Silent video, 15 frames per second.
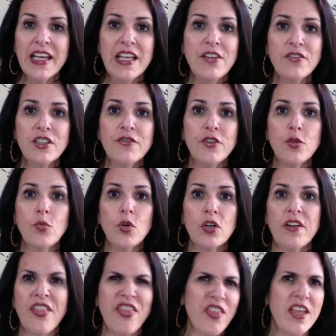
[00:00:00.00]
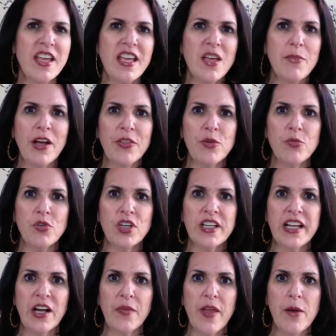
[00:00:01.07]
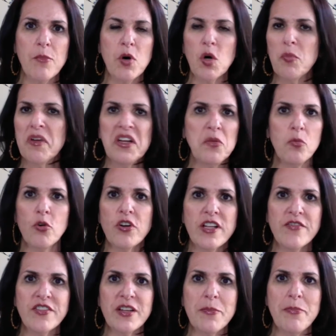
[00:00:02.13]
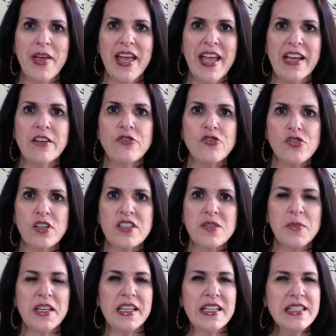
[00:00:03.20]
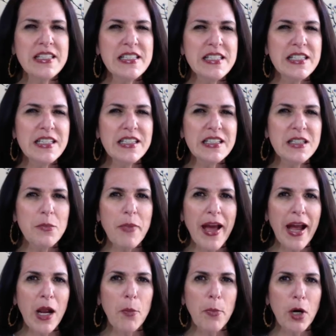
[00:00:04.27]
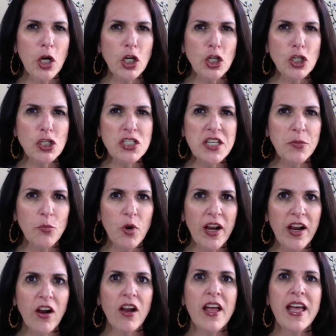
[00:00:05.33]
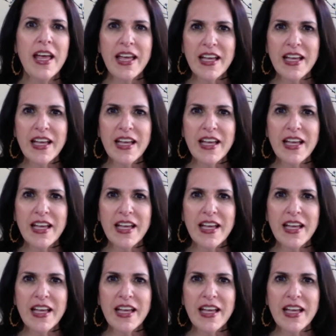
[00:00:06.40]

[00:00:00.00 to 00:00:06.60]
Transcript: Even if you weren't thinking about the root canal in that moment and weren't even in pain, trust me, it's sitting in the back burner somewhere.